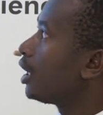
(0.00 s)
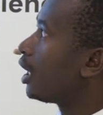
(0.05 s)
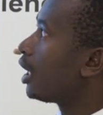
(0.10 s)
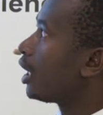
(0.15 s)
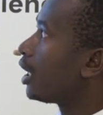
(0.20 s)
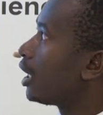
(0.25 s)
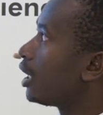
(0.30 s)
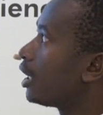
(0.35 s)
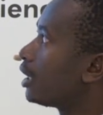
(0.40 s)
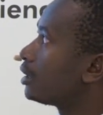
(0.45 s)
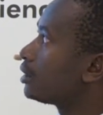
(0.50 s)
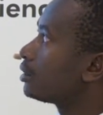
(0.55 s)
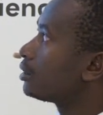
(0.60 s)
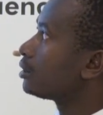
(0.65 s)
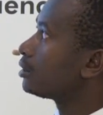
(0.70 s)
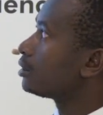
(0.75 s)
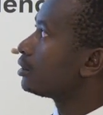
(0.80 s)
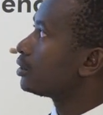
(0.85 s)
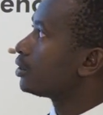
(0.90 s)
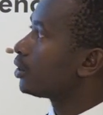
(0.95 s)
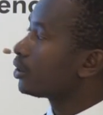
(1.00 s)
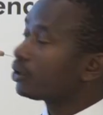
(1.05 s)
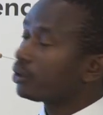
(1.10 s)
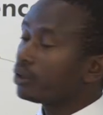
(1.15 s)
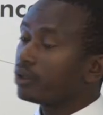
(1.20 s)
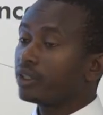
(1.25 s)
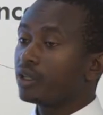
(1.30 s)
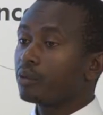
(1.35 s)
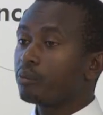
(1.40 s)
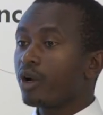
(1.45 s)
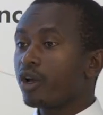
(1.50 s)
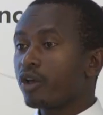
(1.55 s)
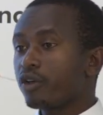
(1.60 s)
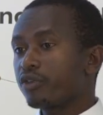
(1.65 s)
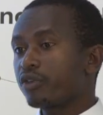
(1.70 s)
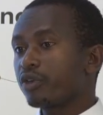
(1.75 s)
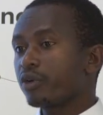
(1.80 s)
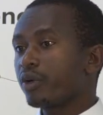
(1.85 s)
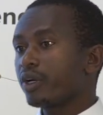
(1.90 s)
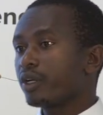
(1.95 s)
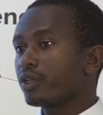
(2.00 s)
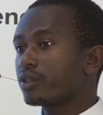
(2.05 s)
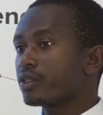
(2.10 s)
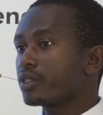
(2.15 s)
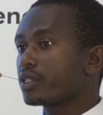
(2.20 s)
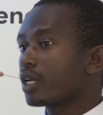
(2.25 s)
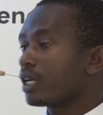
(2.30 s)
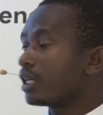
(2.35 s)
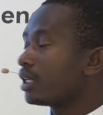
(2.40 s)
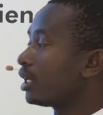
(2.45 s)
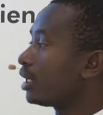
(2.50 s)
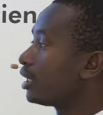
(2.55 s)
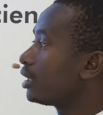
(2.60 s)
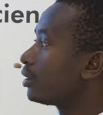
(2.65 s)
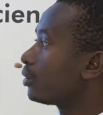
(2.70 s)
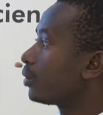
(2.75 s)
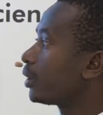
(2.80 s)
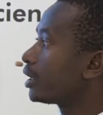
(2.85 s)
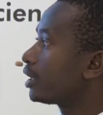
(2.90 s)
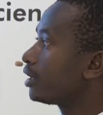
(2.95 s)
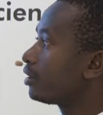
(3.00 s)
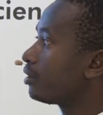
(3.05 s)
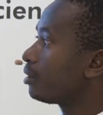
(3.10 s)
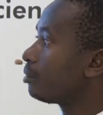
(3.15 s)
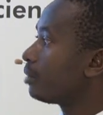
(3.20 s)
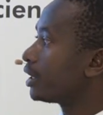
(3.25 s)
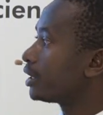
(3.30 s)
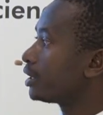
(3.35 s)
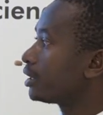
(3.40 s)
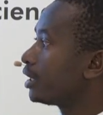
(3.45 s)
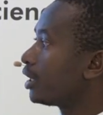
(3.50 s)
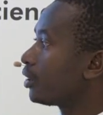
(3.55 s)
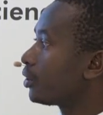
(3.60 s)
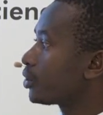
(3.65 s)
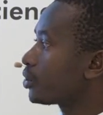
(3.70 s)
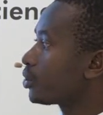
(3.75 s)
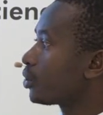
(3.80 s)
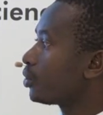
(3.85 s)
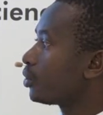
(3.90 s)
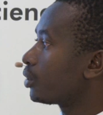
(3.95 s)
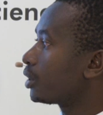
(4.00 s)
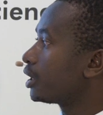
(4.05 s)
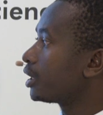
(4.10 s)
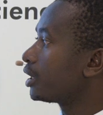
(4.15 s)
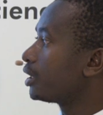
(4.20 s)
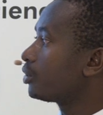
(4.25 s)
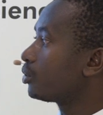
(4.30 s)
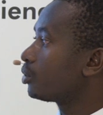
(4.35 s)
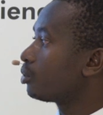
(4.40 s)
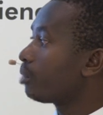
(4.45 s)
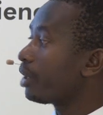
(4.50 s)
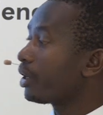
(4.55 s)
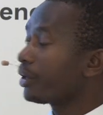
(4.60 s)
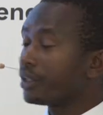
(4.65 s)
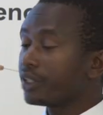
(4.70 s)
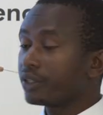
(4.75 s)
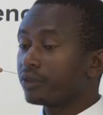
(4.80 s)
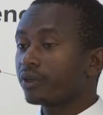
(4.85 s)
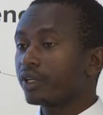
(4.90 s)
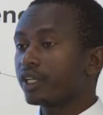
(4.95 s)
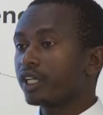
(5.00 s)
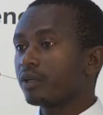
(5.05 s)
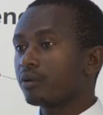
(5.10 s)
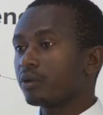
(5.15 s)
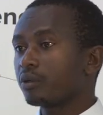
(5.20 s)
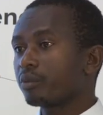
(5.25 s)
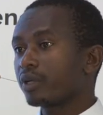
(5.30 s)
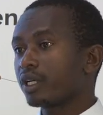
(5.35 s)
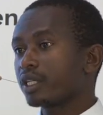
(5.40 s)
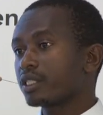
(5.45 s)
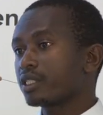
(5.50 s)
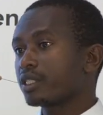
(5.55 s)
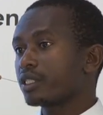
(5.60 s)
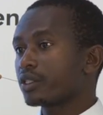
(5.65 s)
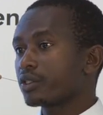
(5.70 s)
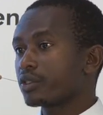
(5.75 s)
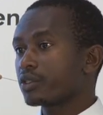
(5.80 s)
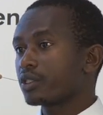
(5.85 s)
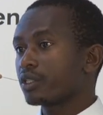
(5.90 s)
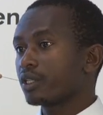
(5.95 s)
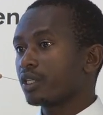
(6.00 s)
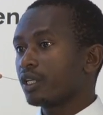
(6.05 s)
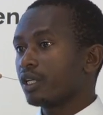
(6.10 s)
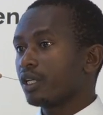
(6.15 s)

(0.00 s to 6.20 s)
not only biofuels and whatever, but they're also looking into biodegradable plastics,